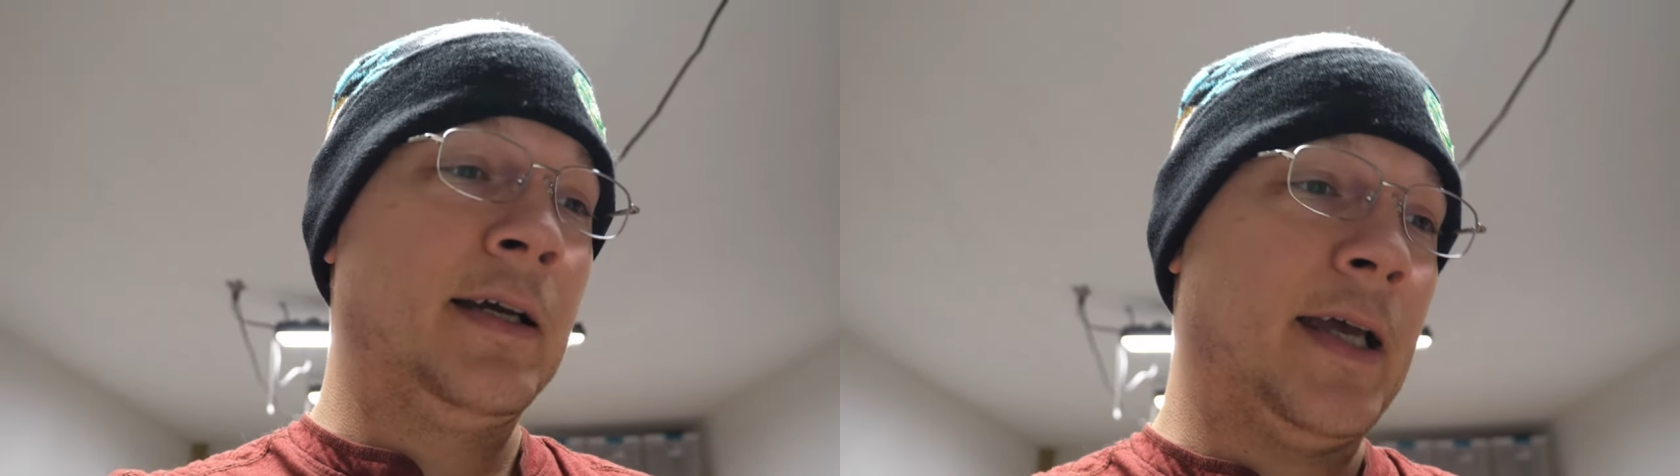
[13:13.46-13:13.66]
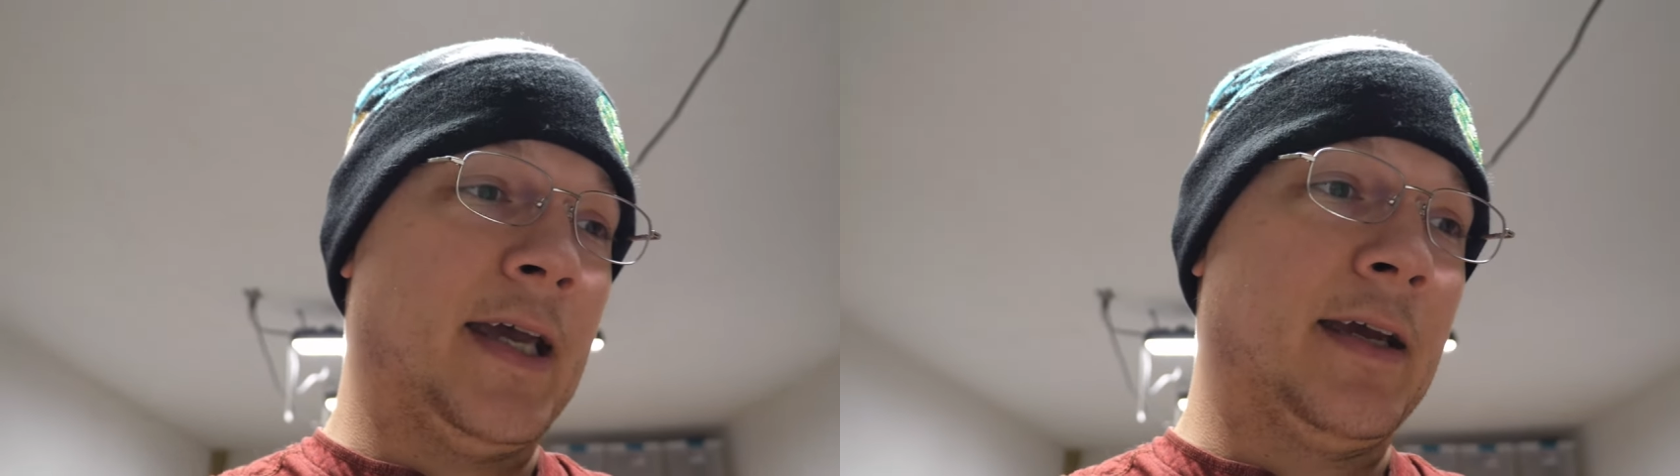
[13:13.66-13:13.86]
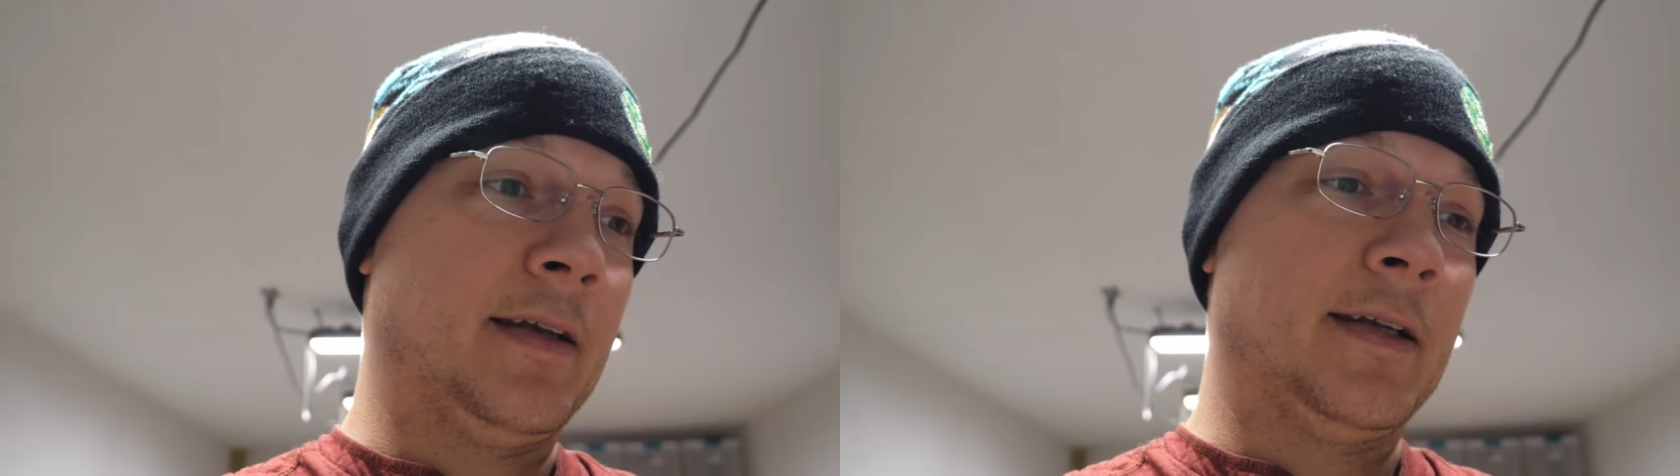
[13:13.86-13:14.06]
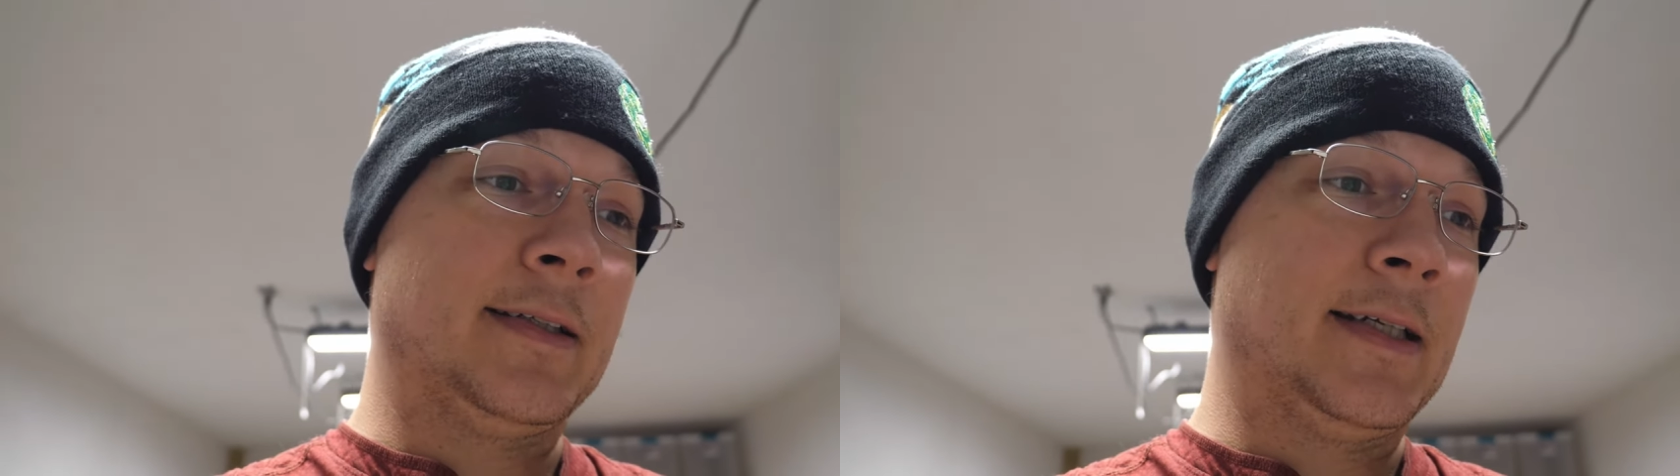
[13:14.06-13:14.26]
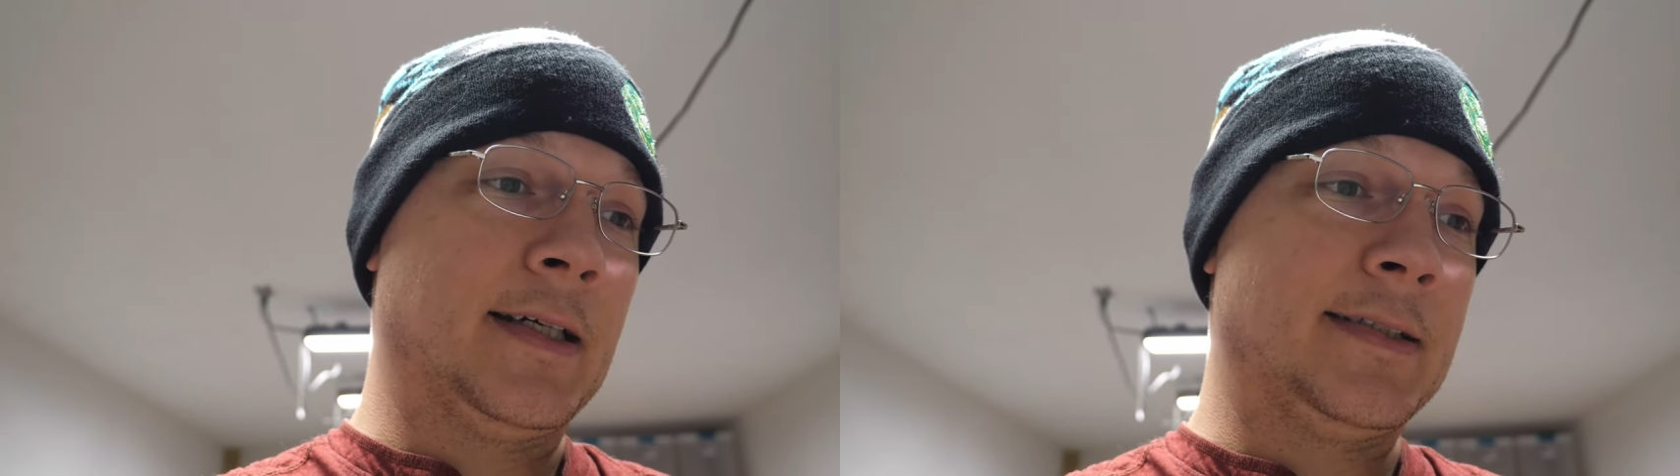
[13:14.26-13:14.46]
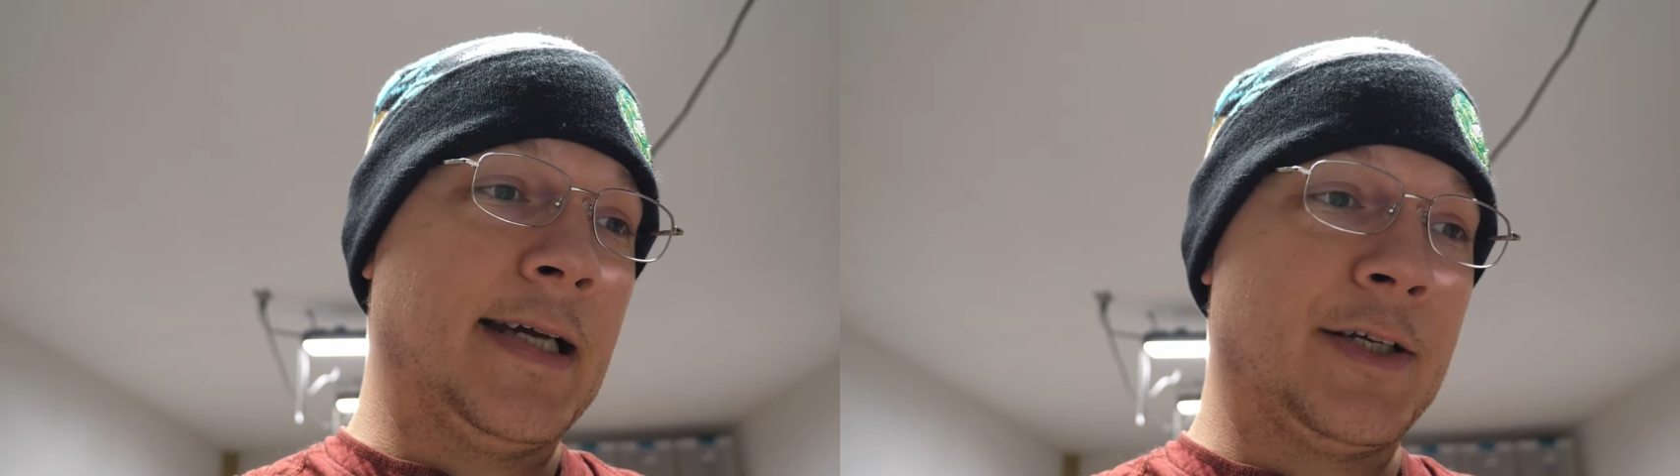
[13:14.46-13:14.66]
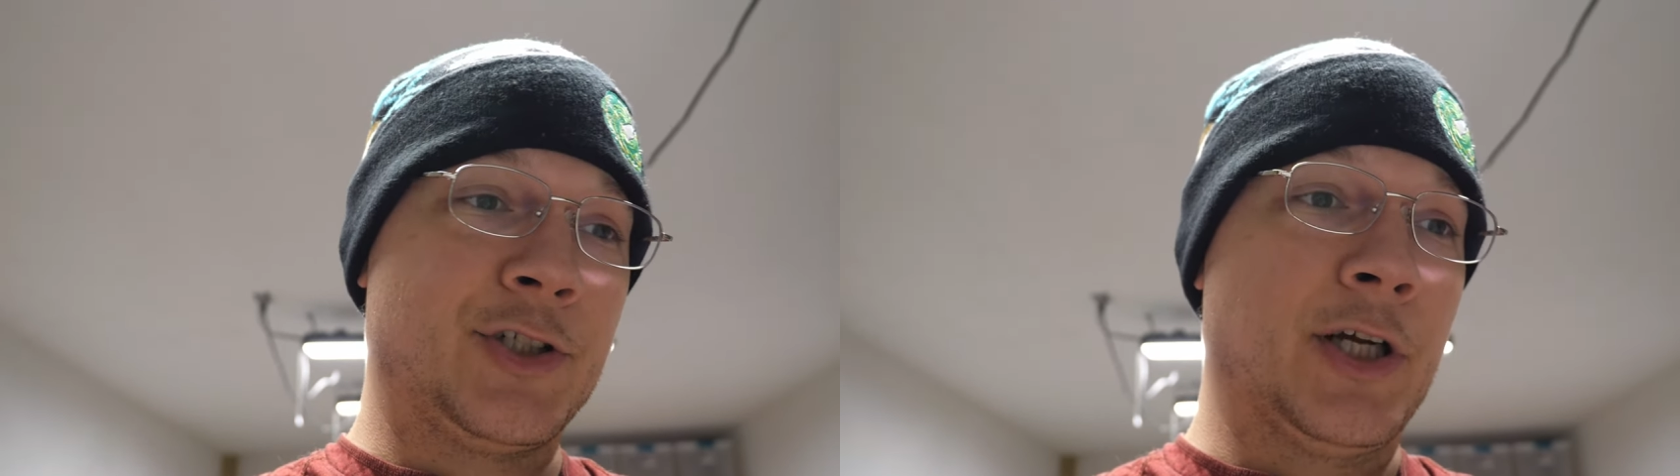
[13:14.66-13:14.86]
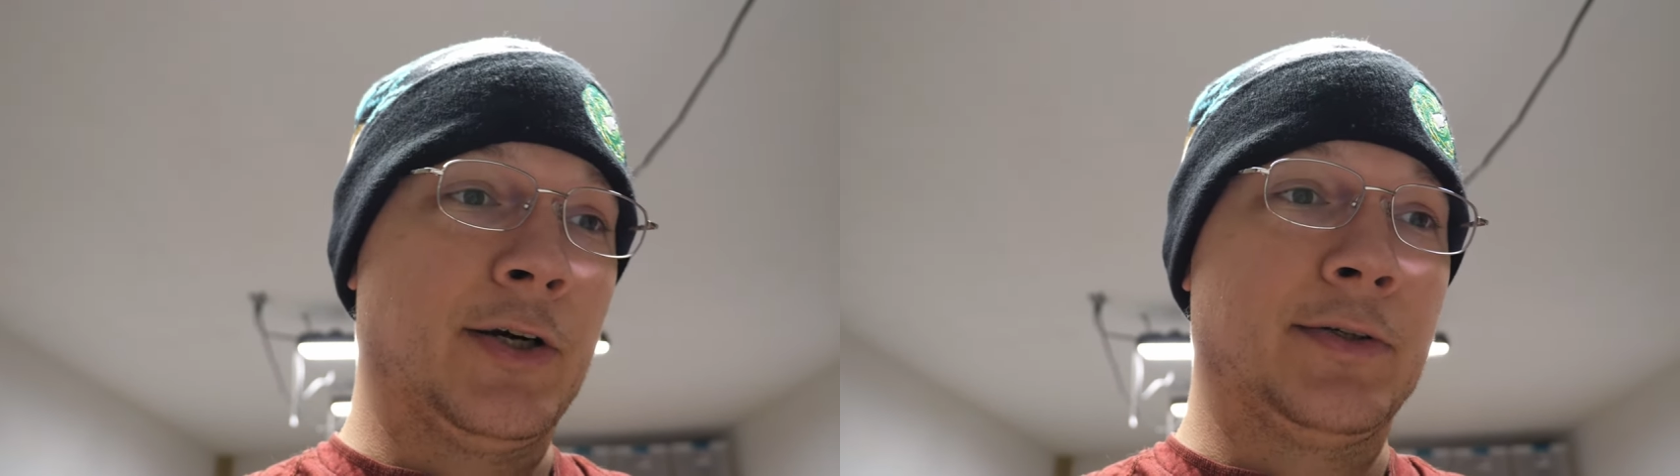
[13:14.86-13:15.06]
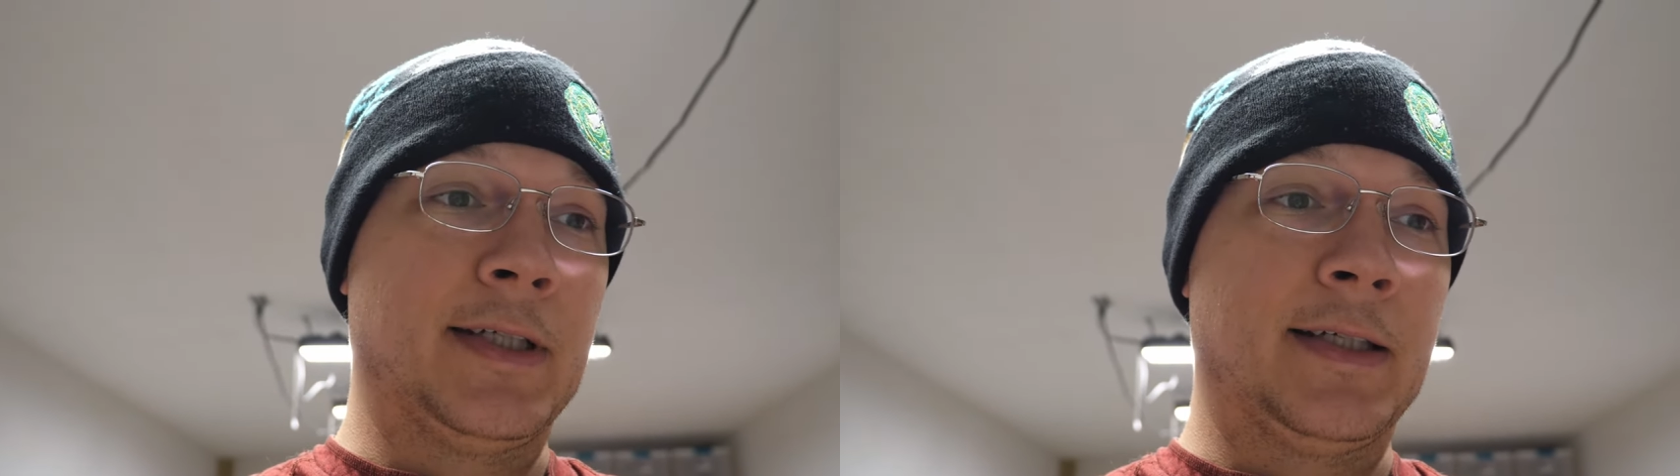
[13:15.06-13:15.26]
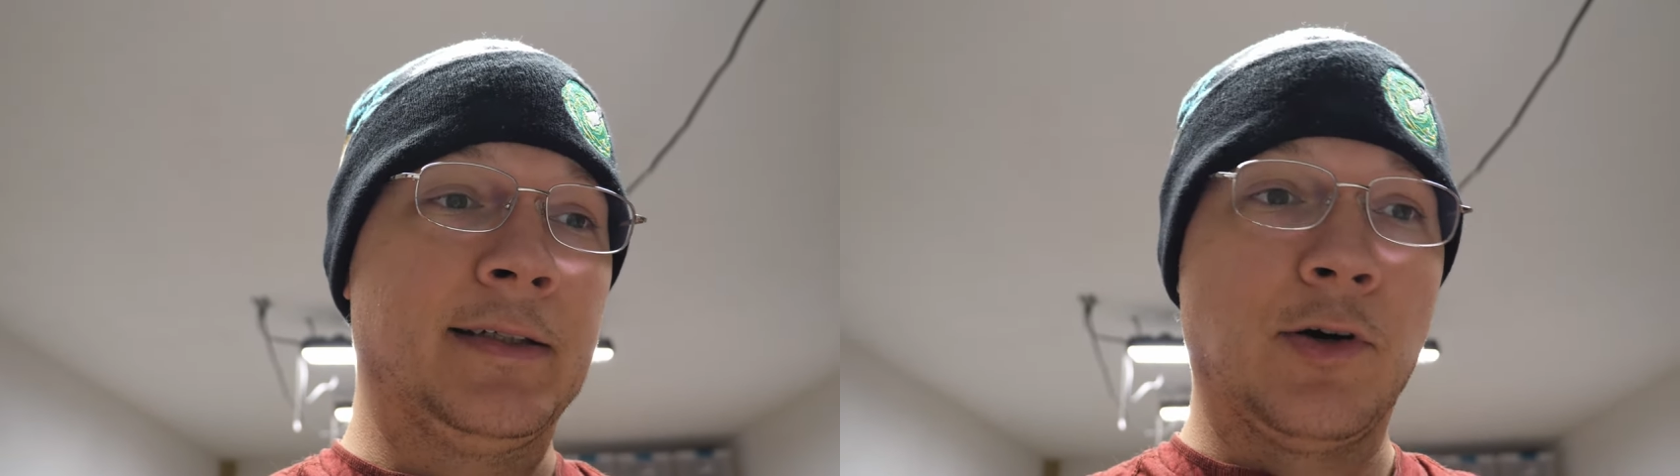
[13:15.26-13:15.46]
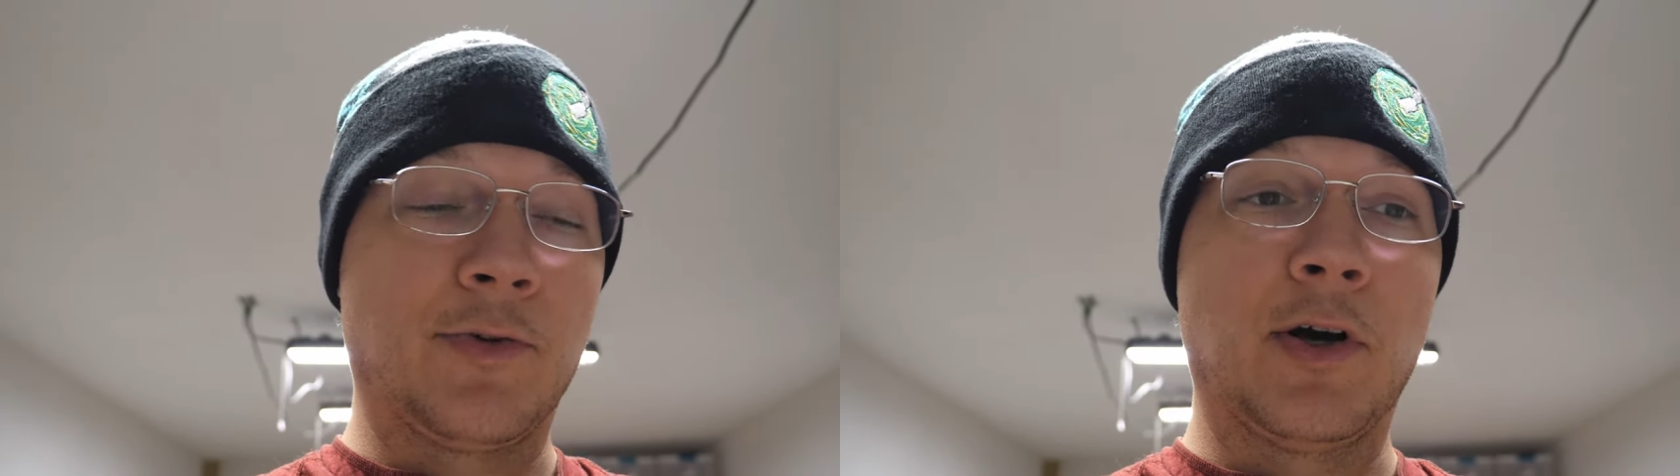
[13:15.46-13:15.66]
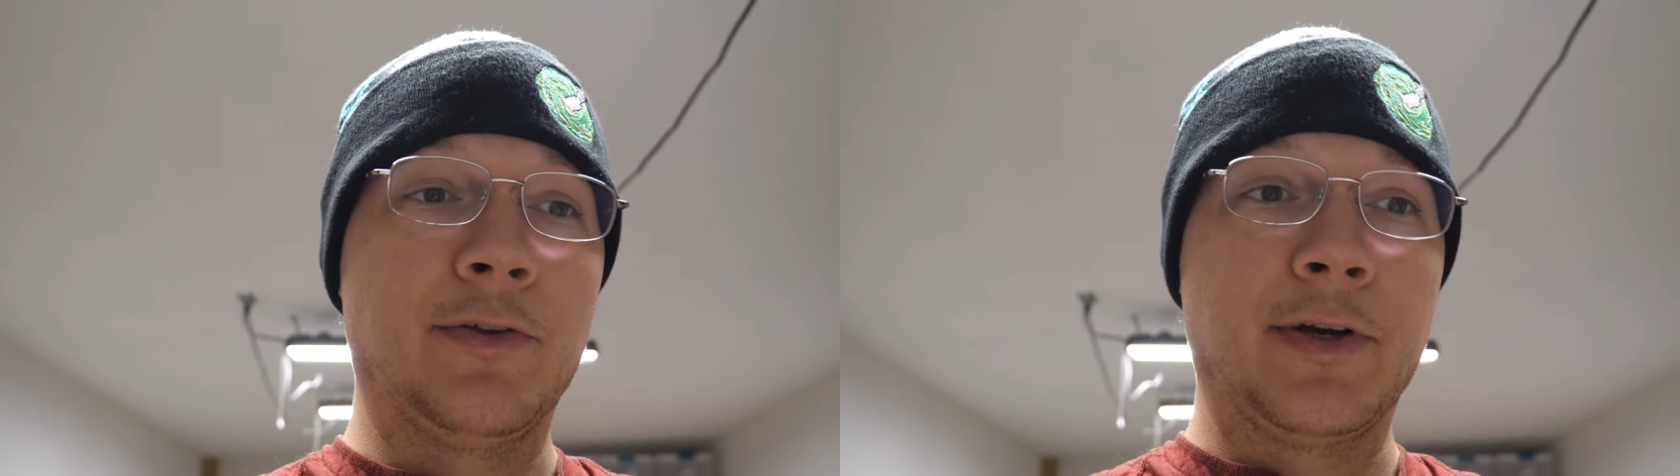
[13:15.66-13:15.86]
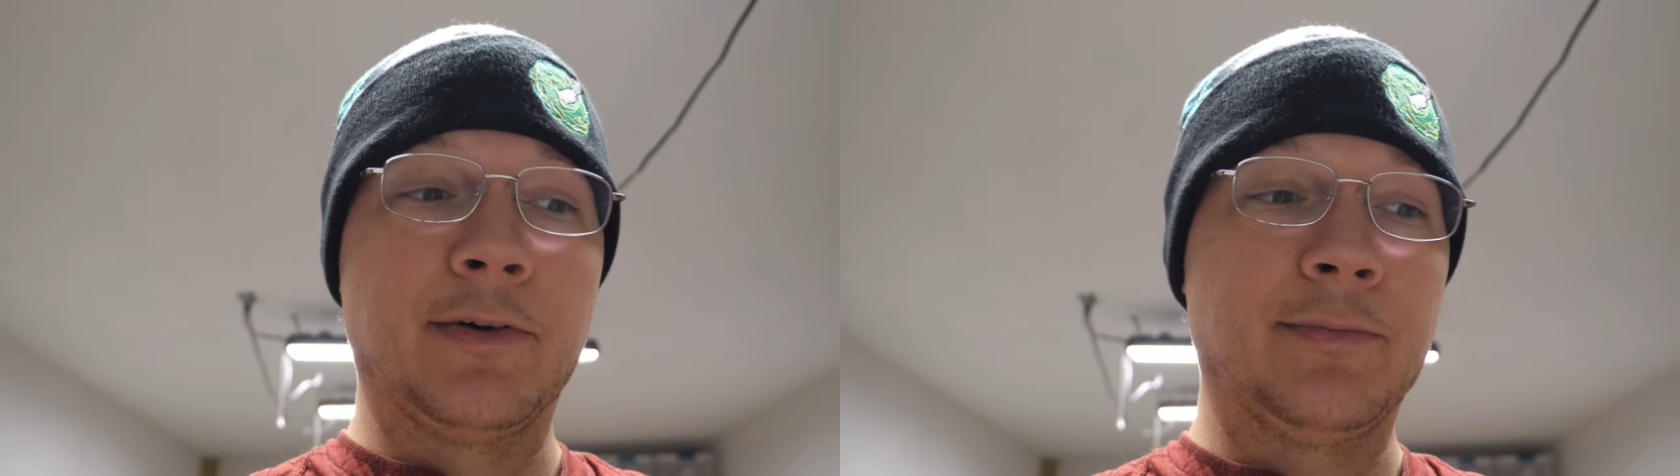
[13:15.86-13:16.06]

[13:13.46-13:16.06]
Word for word: And the tests show that overall they're,